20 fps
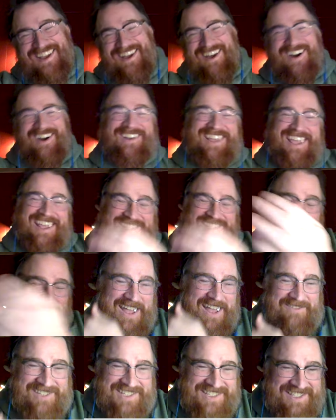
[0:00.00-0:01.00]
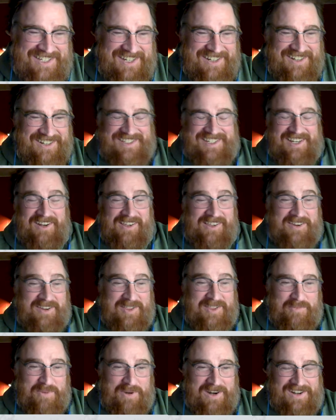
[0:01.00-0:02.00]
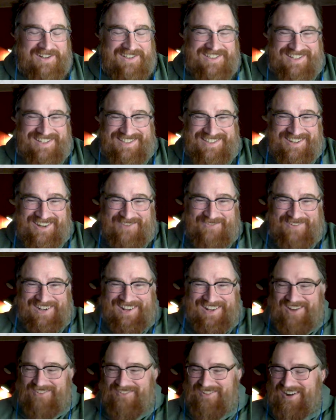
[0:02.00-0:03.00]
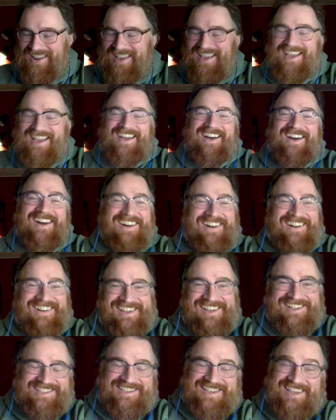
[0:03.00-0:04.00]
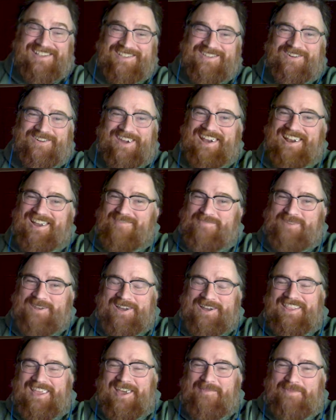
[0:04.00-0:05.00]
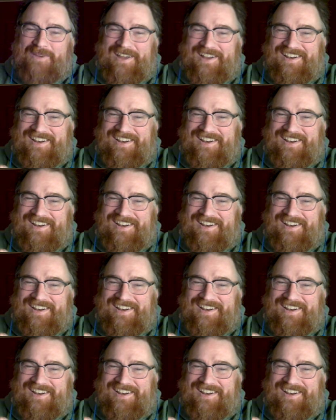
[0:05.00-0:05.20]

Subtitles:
Okay. So we'll have to steer clear of the birds because it's already been covered. Oh, he's great. I've been on that podcast.